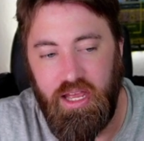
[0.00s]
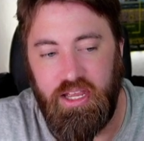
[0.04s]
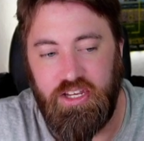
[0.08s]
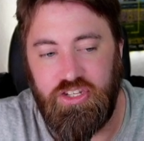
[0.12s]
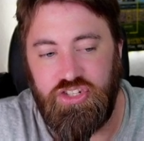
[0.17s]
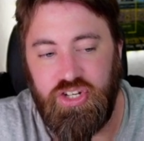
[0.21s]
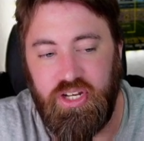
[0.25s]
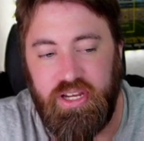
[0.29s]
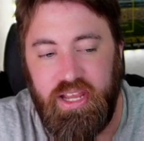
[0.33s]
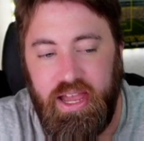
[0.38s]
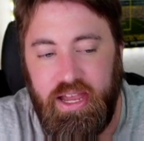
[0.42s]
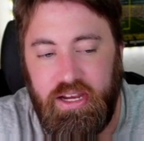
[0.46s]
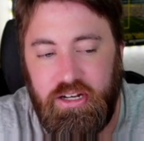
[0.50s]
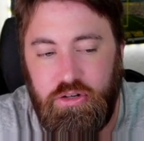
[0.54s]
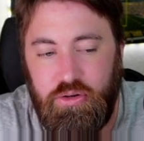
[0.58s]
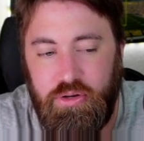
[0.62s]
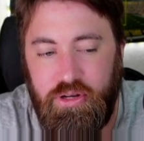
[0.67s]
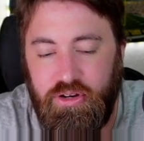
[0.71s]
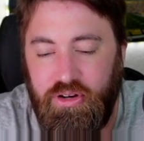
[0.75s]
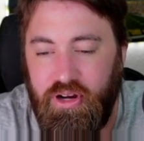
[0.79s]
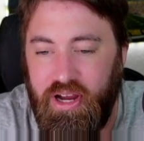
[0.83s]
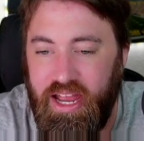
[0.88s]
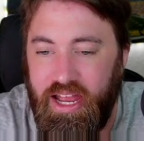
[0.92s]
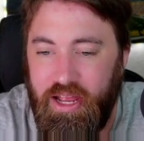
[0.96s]
Chicago
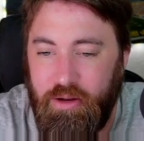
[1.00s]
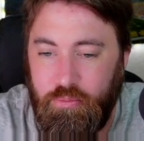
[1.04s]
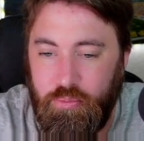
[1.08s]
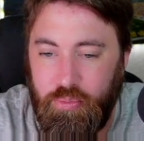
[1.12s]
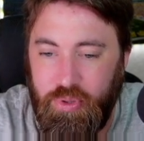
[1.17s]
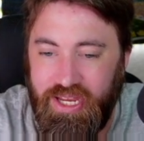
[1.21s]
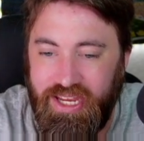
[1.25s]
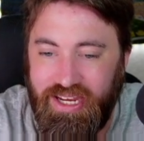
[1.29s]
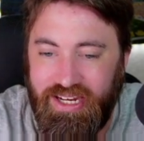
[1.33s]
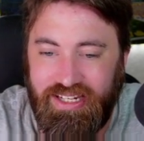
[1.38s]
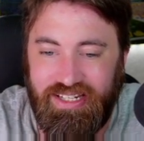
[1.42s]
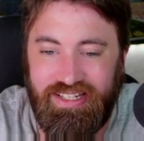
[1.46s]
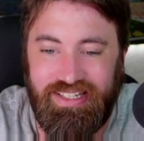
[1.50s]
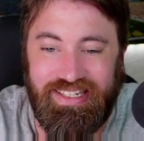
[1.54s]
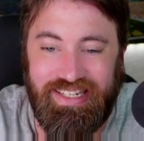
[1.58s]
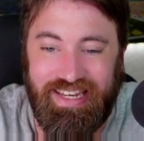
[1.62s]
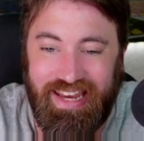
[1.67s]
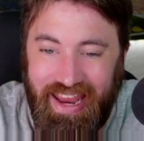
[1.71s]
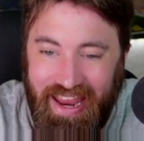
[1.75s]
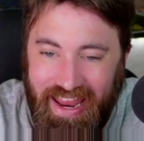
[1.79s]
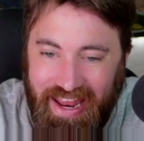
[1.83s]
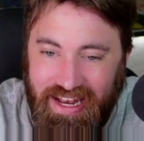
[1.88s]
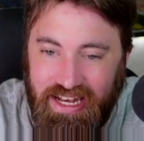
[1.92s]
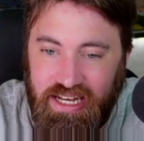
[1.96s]
here at pick
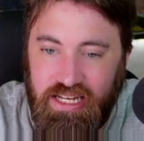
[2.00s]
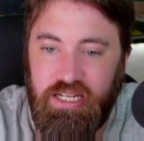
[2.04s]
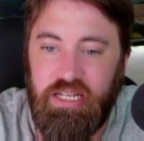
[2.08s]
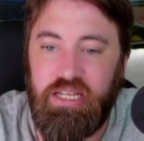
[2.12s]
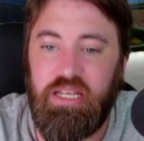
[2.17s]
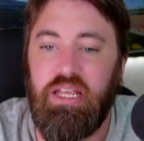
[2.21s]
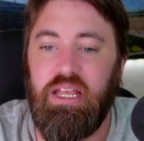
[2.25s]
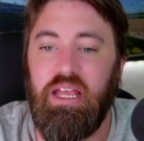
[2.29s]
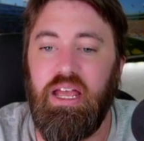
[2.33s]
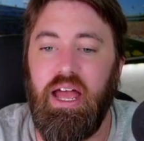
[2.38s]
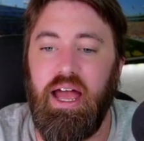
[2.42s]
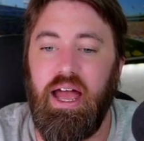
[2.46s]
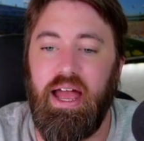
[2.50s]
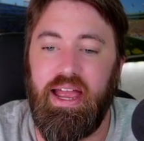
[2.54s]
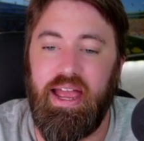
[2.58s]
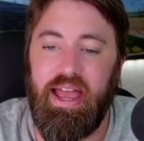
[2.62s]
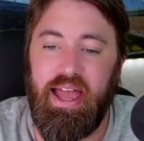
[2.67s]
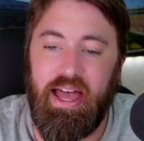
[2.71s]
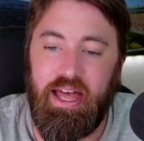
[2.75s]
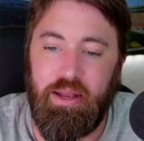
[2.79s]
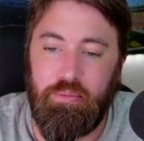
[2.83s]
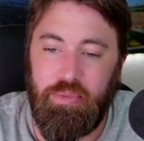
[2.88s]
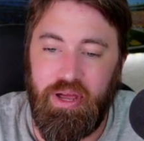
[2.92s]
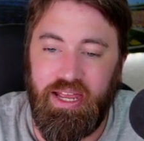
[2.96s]
10. I
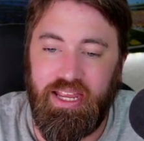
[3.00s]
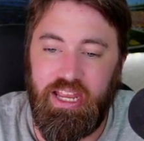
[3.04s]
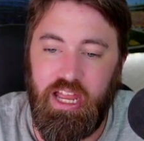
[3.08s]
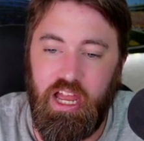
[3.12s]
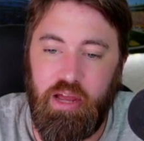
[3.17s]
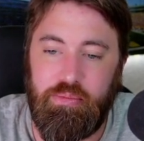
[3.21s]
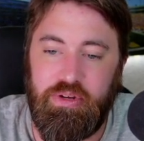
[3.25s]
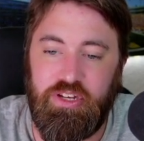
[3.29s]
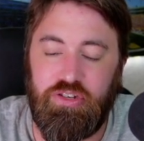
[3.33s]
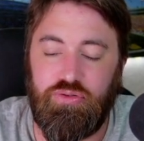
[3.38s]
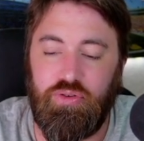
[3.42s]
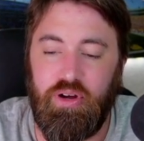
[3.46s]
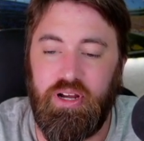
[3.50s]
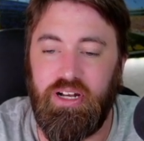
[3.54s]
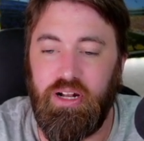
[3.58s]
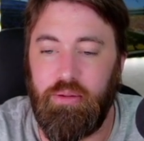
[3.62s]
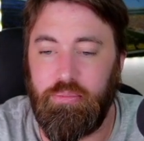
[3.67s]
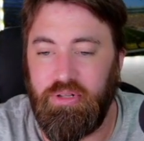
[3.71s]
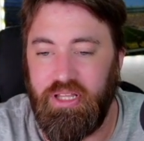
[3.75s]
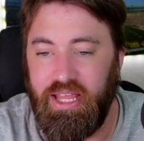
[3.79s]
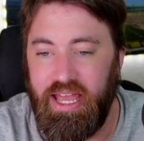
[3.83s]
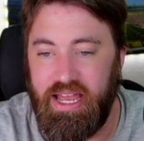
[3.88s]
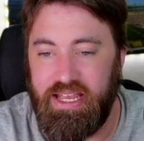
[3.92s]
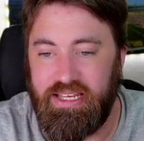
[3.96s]
had Miami trade
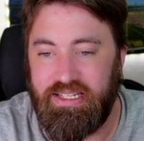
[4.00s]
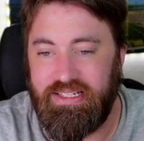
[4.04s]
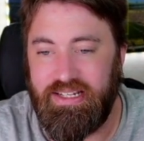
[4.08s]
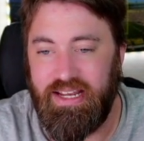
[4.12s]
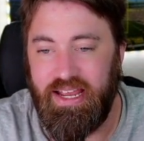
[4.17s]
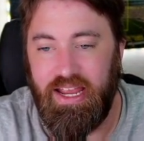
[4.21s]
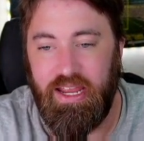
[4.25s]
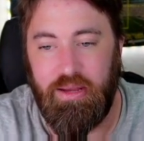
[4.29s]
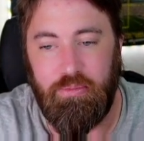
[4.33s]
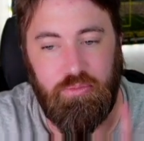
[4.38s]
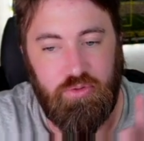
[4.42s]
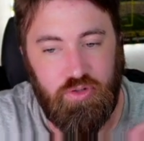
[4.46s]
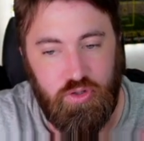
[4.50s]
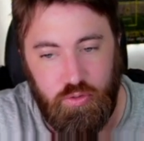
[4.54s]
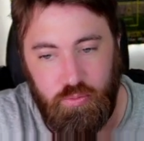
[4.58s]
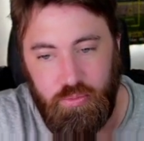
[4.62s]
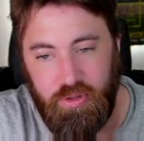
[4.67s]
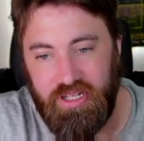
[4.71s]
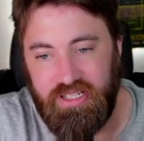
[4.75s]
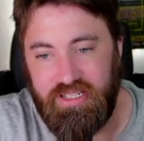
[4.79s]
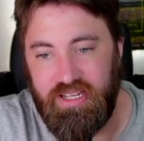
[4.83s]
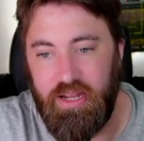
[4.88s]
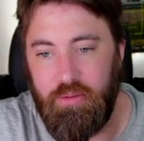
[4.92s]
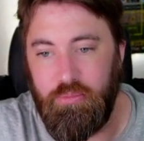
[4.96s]
up last time to
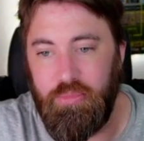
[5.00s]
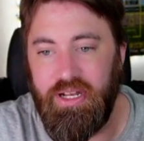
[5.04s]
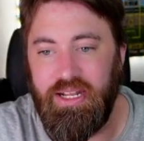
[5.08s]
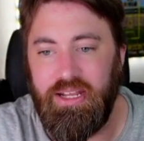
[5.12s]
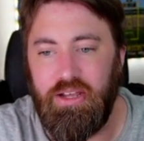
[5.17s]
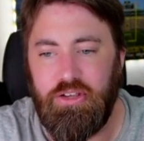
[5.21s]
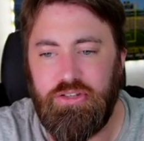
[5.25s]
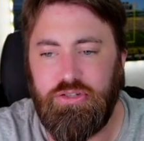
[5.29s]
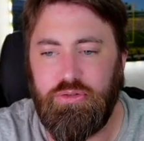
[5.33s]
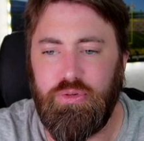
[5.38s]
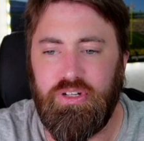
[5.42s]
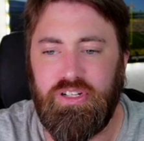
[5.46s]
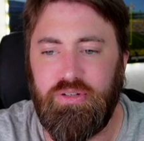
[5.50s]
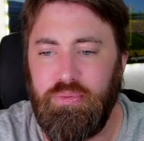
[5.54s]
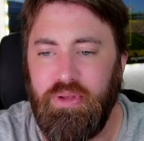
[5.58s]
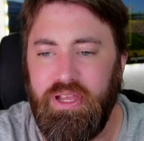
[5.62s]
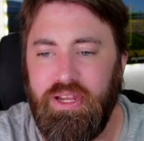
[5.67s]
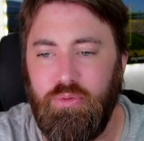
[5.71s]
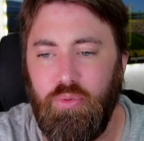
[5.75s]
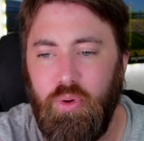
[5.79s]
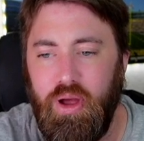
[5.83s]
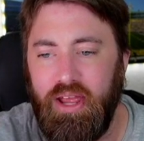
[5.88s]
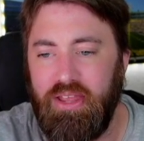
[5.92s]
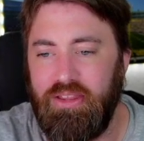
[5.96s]
pick 10, but I also
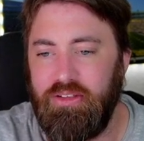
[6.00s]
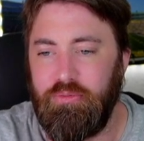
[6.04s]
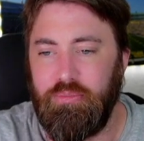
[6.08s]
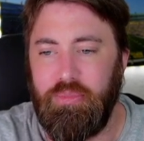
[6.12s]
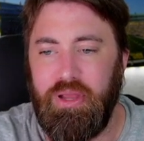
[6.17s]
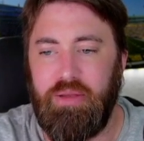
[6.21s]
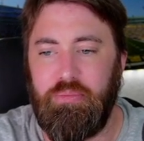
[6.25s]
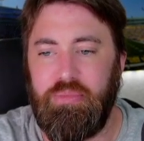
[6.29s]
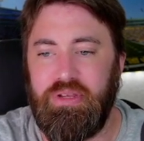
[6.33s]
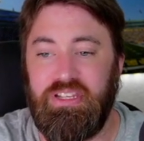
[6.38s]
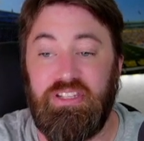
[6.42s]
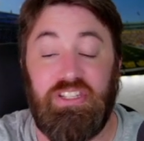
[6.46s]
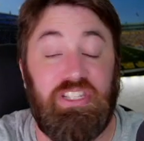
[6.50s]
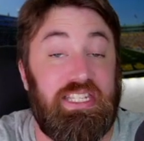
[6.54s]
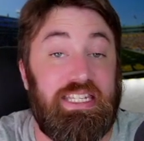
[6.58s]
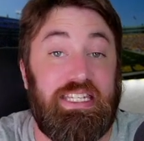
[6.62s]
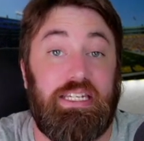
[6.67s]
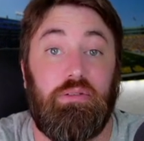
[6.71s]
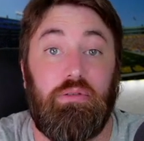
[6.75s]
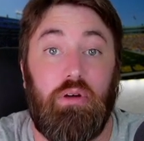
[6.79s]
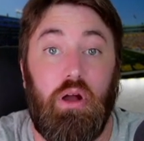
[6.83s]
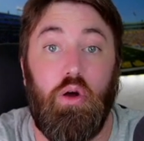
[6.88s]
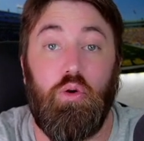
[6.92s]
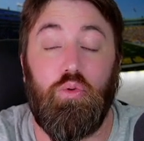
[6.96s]
explained why there may be
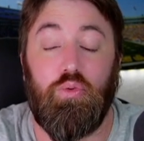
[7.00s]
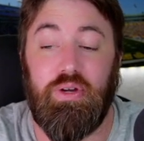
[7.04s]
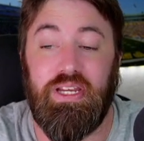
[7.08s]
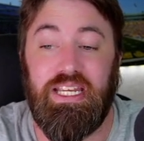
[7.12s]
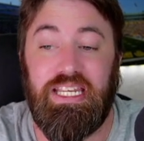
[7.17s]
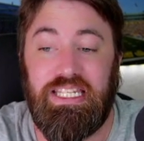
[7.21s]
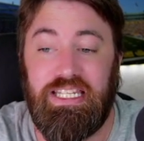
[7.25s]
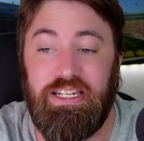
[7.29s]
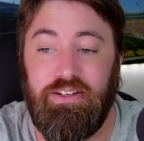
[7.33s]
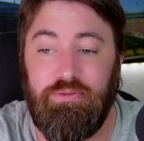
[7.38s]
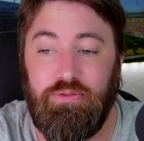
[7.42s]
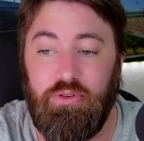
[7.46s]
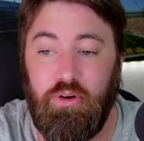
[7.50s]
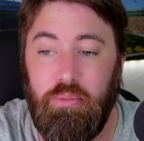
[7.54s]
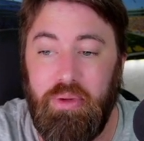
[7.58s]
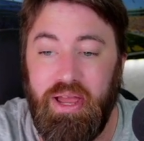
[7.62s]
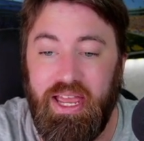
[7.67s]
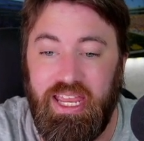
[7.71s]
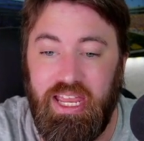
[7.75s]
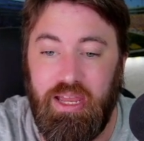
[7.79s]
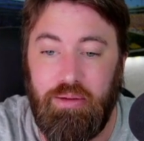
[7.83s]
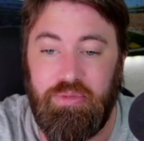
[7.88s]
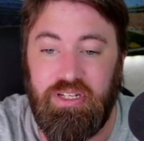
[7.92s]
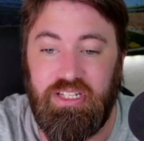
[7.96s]
zero reason for
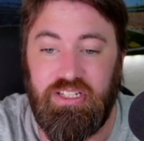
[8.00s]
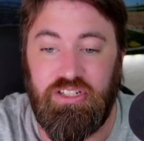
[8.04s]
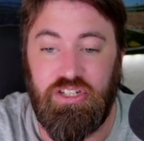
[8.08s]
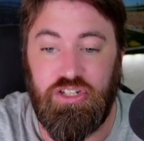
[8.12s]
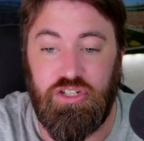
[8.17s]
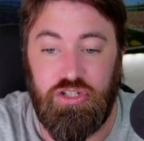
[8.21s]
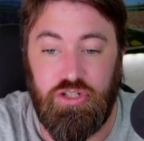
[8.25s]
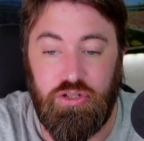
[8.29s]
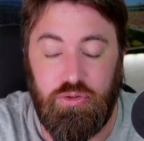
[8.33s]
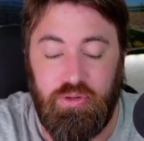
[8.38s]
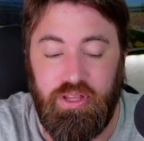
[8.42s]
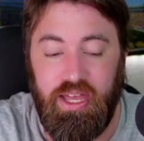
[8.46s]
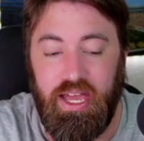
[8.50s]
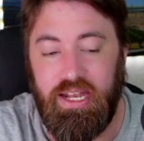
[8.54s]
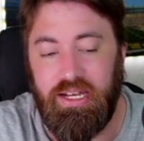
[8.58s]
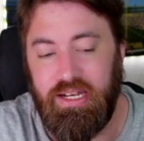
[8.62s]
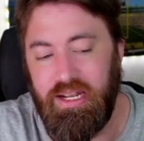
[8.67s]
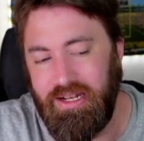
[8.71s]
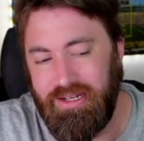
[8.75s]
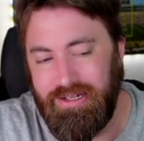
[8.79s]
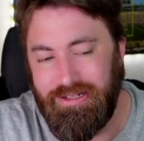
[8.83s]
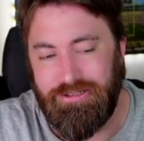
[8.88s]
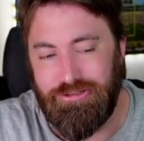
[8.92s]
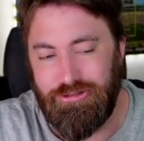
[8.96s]
Miami to do that,
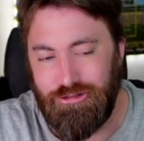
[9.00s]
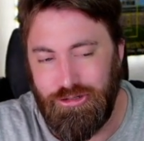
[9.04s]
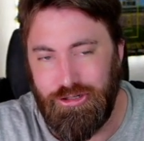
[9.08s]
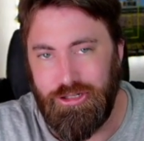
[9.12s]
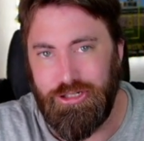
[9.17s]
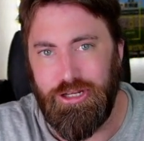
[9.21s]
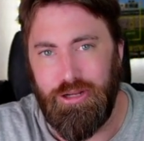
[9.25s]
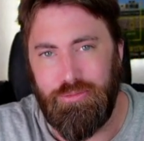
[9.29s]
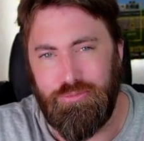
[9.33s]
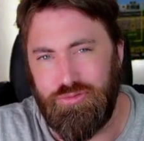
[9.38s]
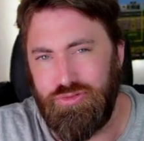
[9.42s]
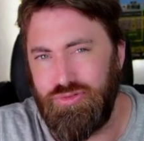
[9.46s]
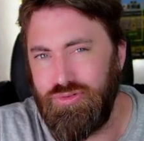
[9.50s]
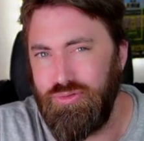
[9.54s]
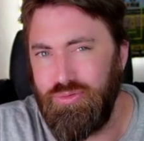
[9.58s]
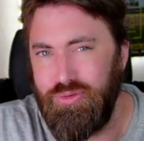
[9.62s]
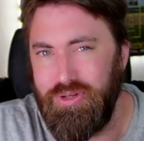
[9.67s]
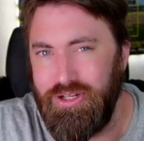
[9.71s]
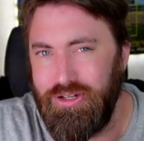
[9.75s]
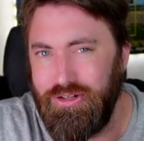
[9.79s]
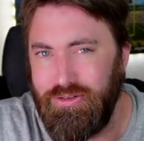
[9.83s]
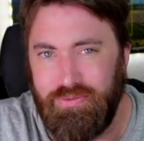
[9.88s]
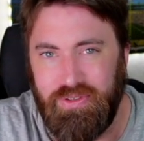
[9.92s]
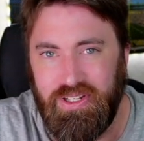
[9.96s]
and it's going to come true
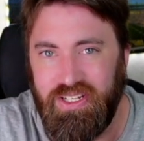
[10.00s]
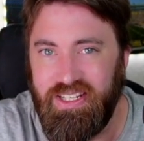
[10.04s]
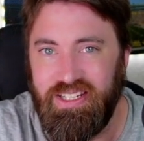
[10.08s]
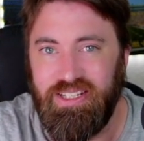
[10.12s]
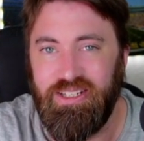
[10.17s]
here.